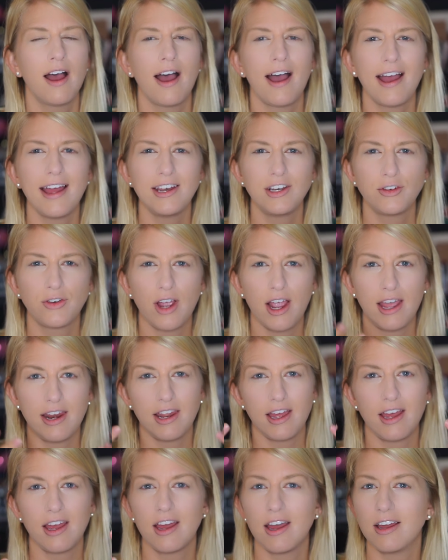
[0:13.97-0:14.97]
I tried
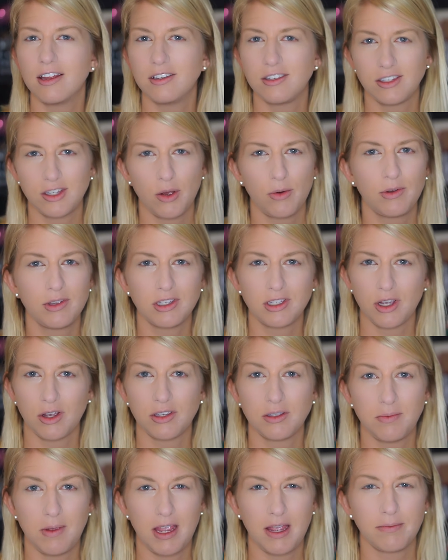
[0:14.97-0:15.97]
a
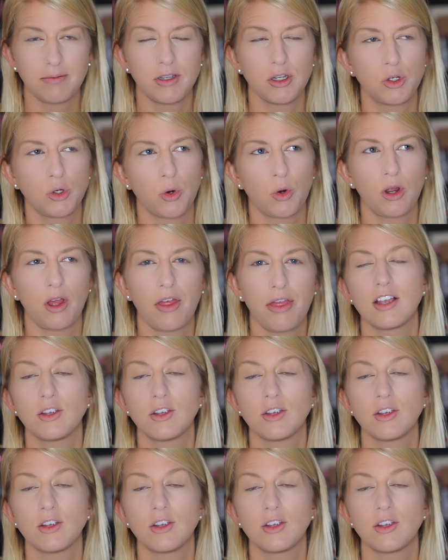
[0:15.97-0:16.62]
so-and-so's makeup tutorial.